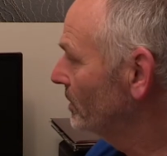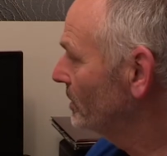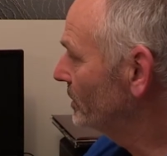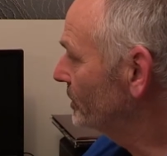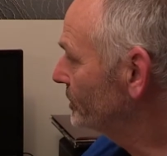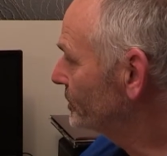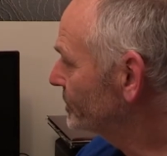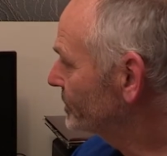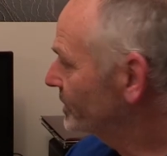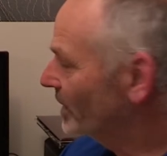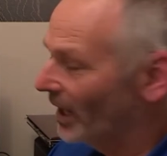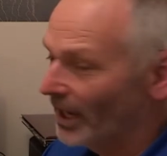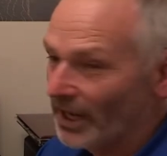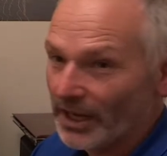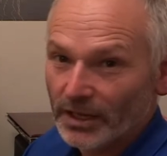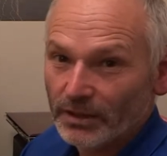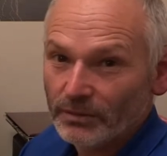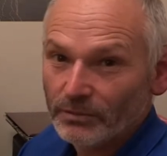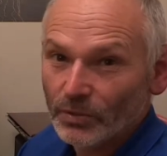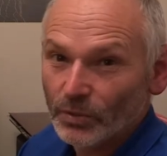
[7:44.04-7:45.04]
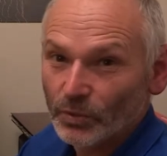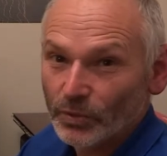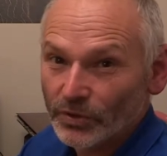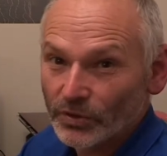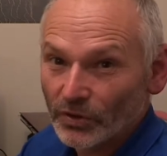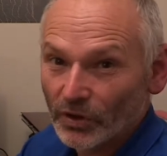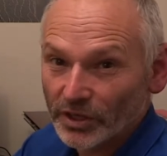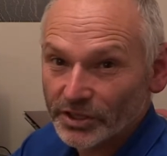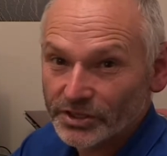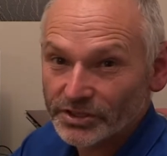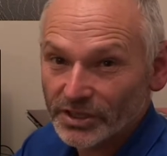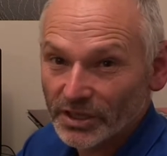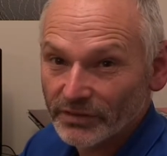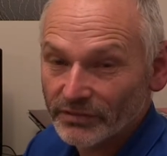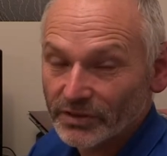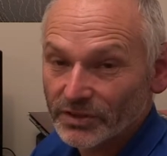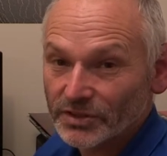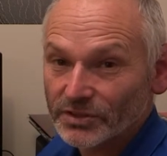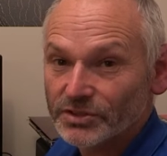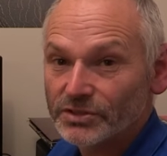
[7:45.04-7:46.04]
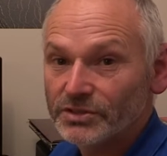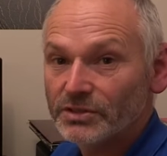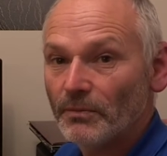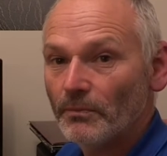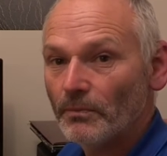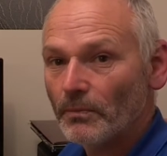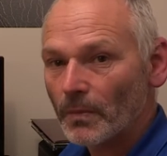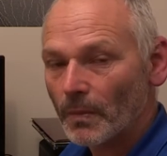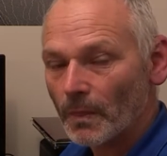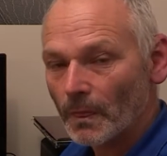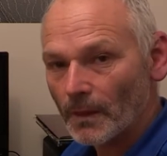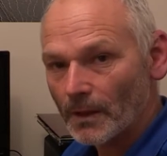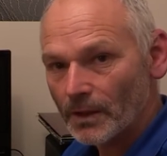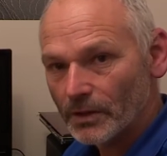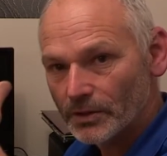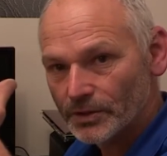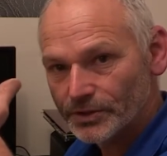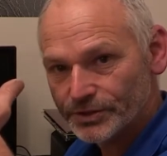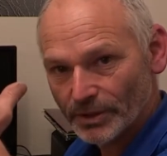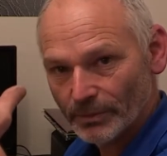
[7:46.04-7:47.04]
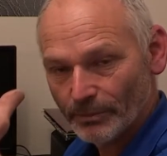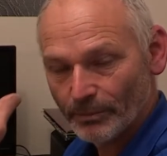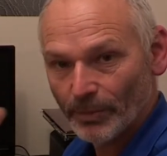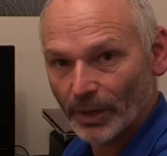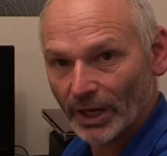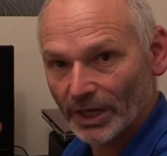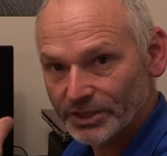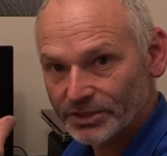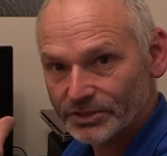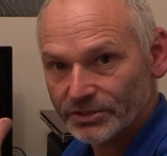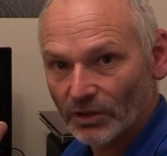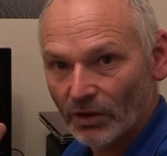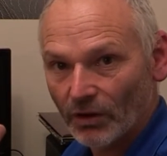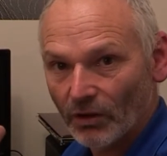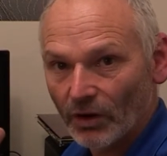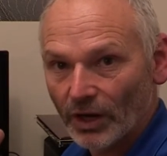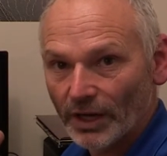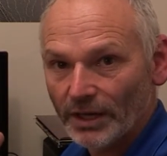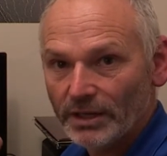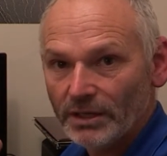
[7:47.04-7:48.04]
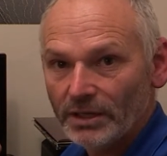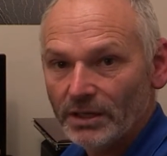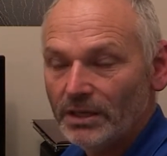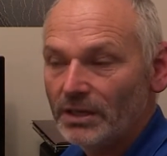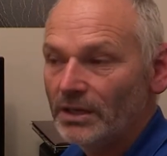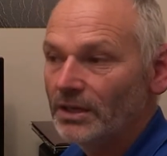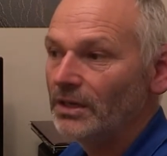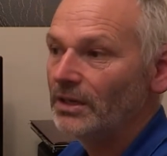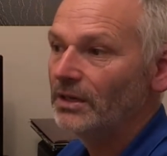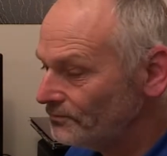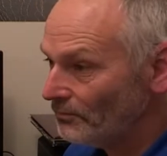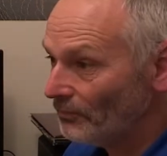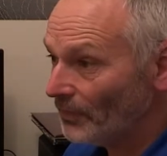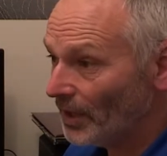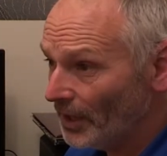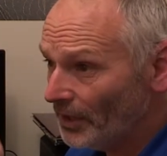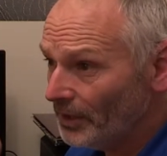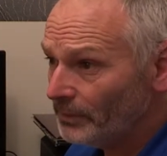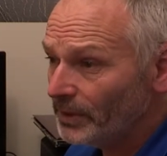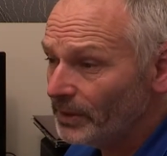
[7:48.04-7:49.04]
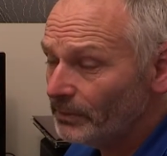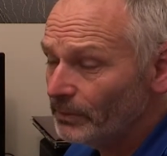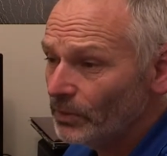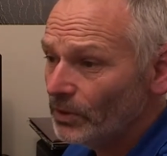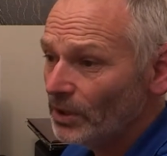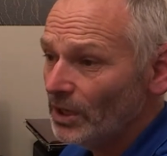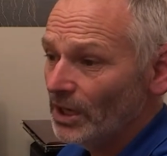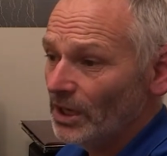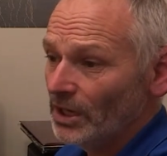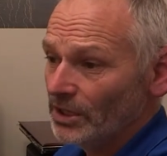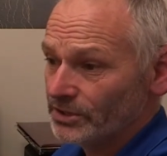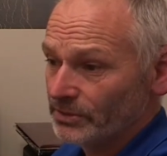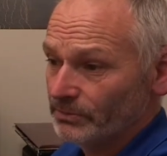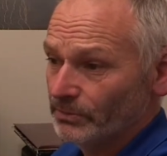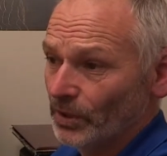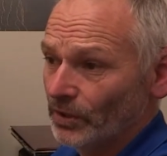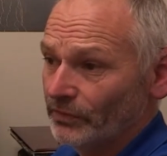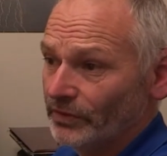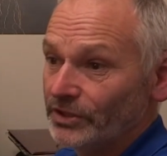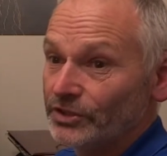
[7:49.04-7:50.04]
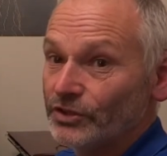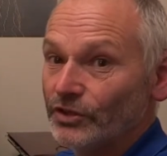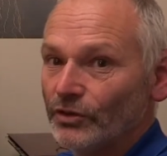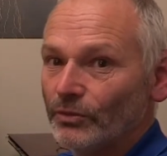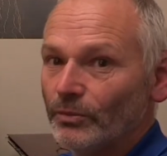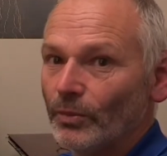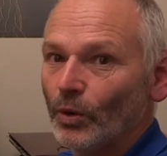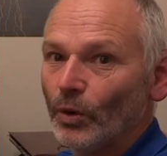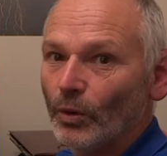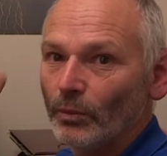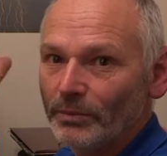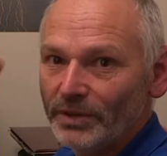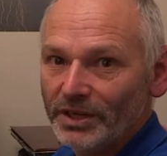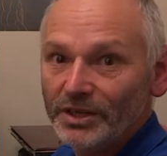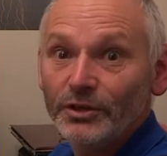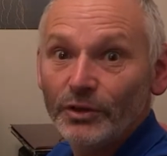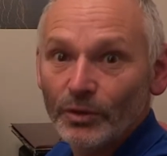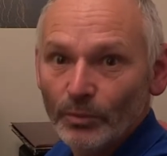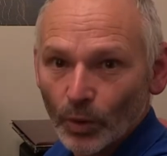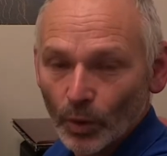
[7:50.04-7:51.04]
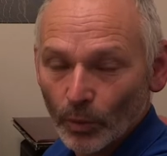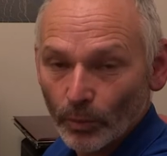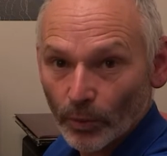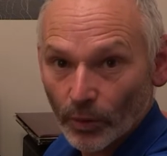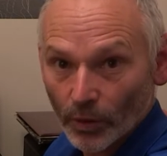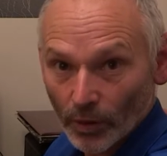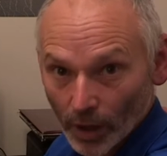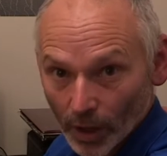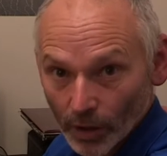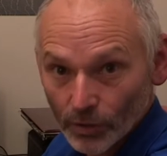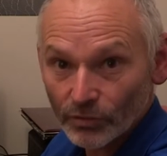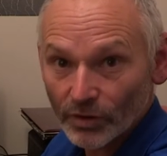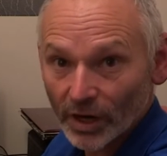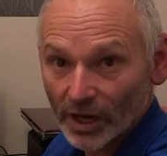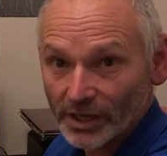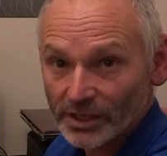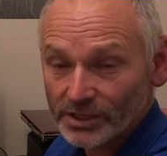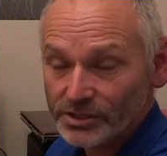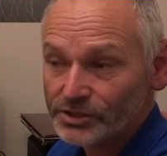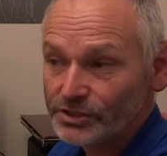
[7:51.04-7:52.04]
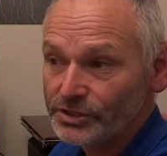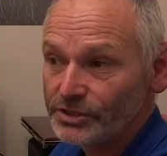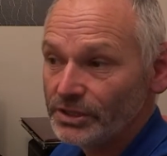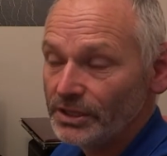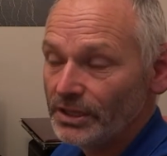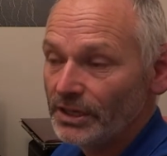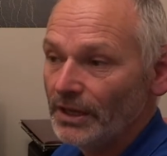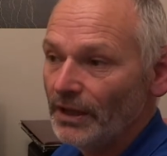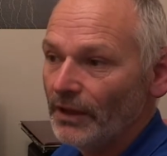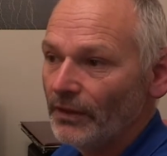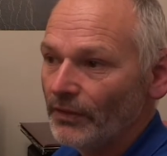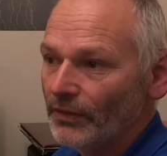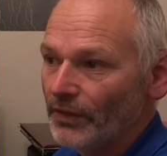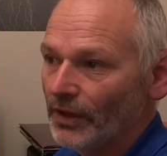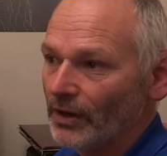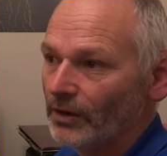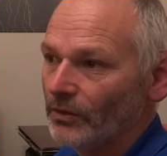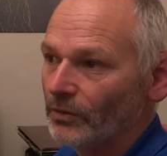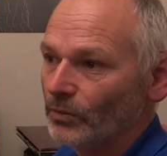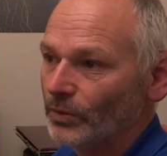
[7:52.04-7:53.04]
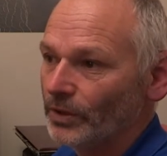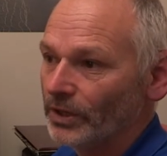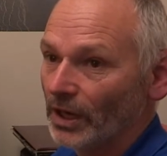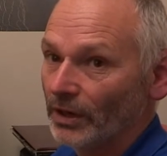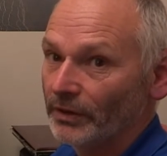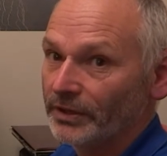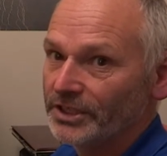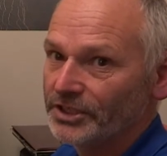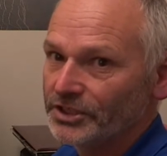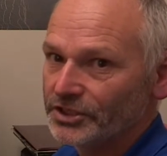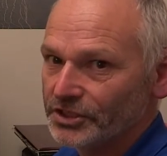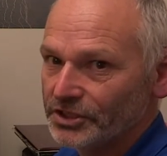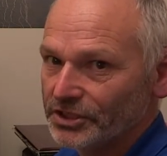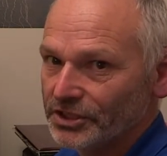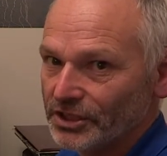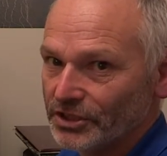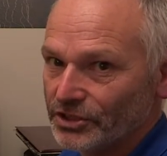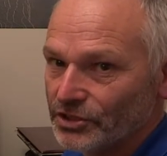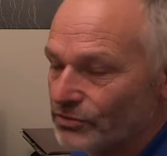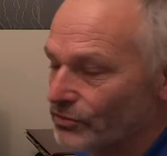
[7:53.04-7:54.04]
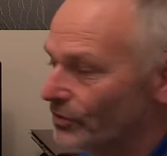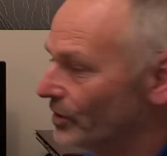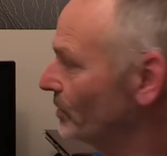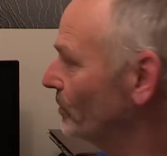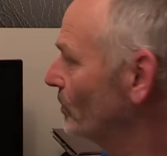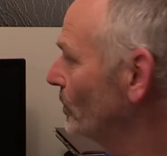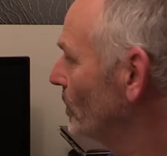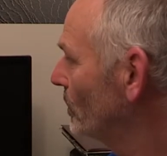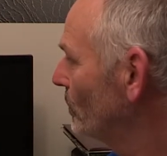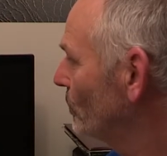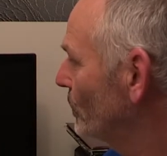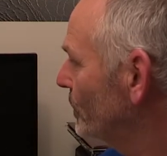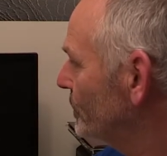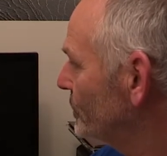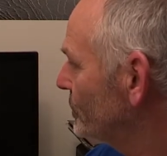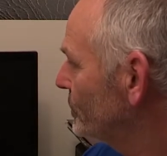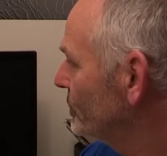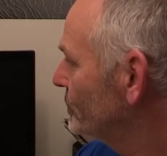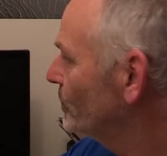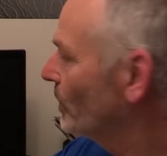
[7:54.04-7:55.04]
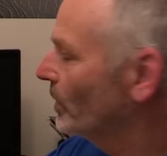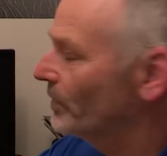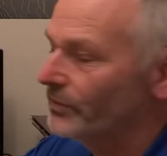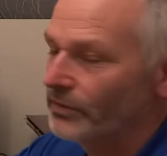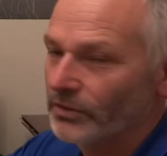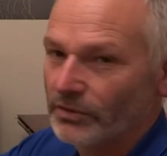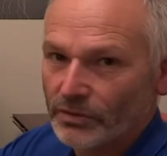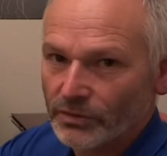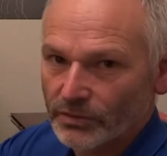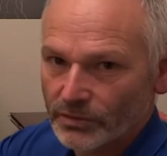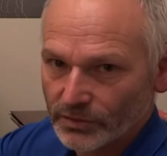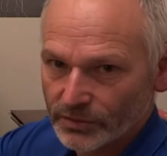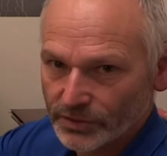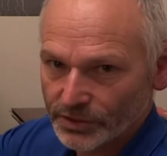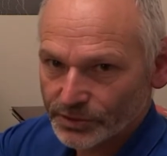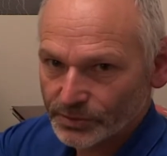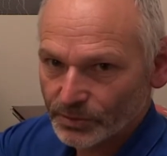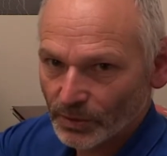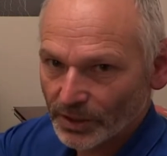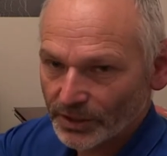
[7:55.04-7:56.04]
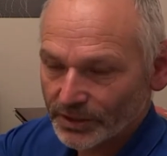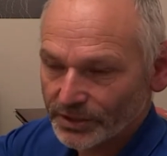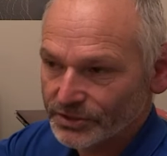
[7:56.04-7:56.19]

Same with i7s, there's a baseline, and then we move into the more mid, the more pro range, then we go into the extreme, which is what this one